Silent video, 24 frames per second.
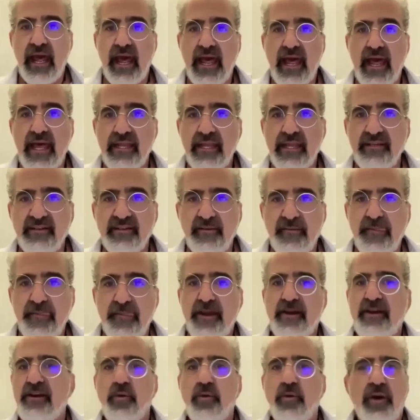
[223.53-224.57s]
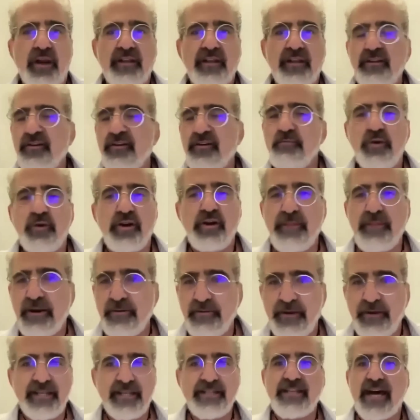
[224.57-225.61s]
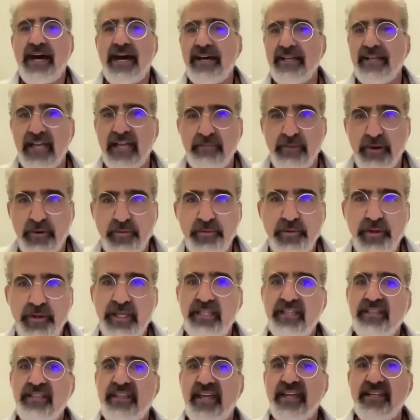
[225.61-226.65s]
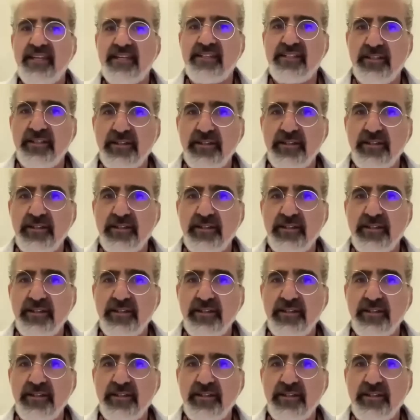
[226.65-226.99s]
And they're going to want to learn more about writing dialogue, but really they need